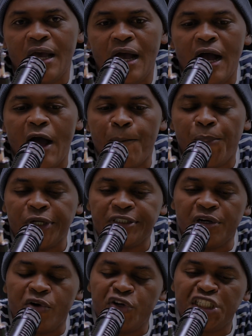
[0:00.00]
But
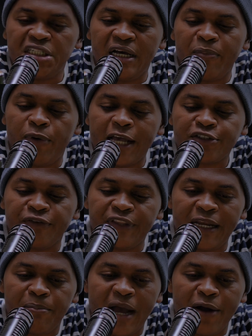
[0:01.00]
the original price of
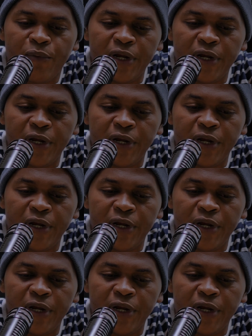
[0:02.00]
that mic